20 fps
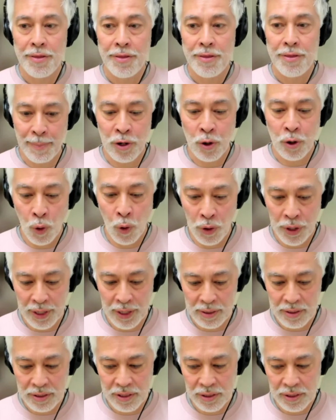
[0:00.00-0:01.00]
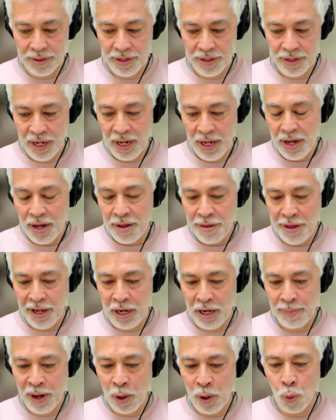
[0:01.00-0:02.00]
Think about your audience.
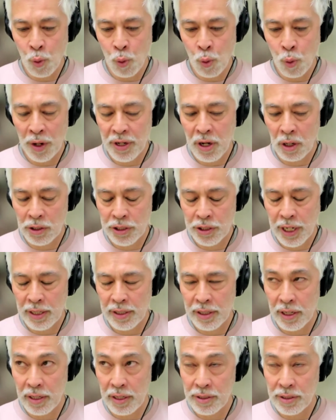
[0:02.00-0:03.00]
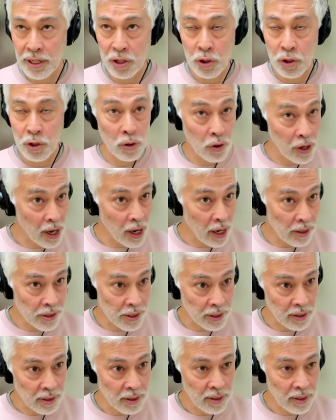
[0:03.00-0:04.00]
Think about what the content is that you're
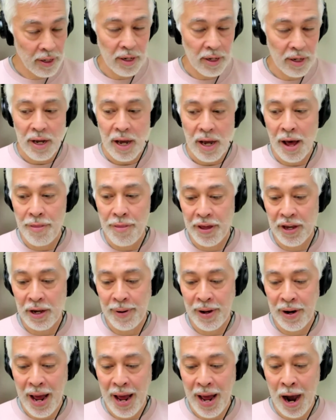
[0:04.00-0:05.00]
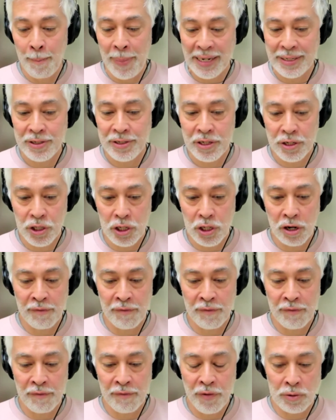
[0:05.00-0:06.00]
creating, and think about how best to
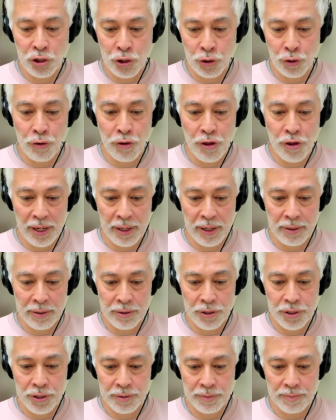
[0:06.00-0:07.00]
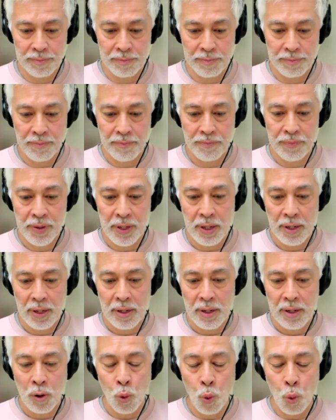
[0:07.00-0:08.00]
serve those two things.
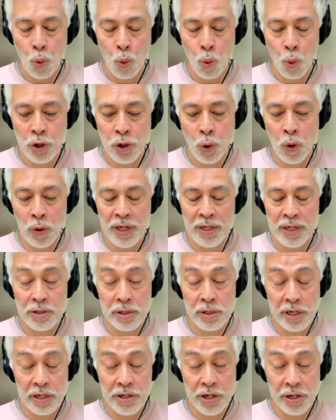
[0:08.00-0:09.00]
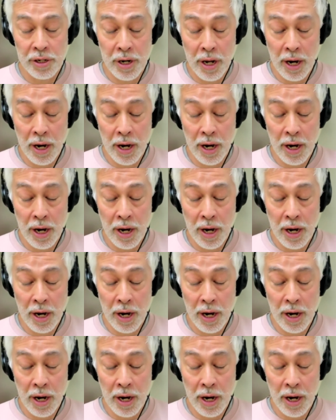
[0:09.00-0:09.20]
What does your audience need to